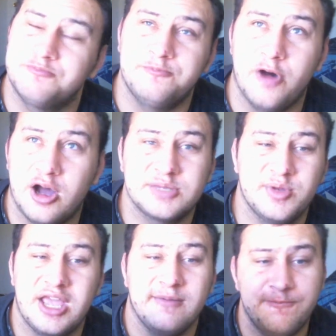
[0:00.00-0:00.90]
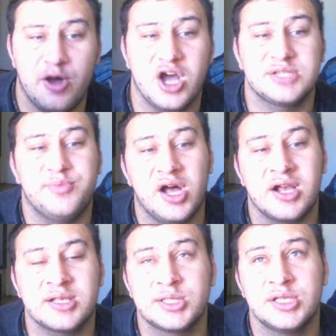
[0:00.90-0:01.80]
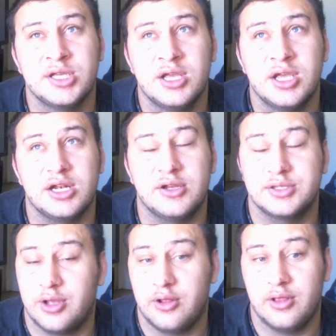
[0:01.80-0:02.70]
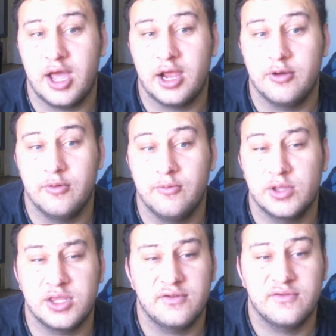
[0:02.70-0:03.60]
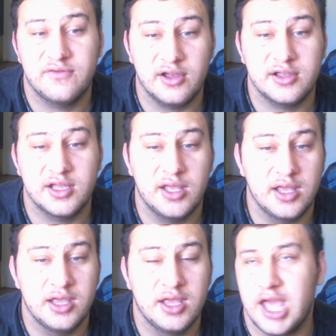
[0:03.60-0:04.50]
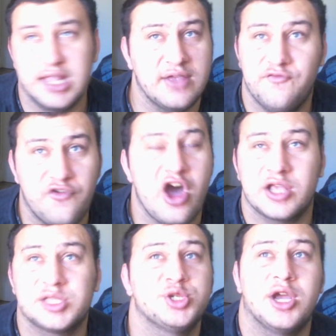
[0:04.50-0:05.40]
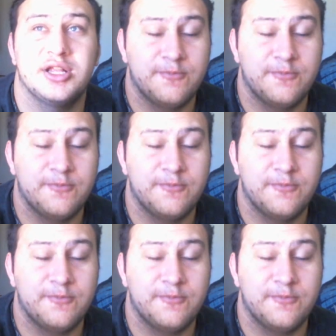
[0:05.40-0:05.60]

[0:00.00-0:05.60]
Fox became Fox, and I was all like, what the fuck? And then Fox tried to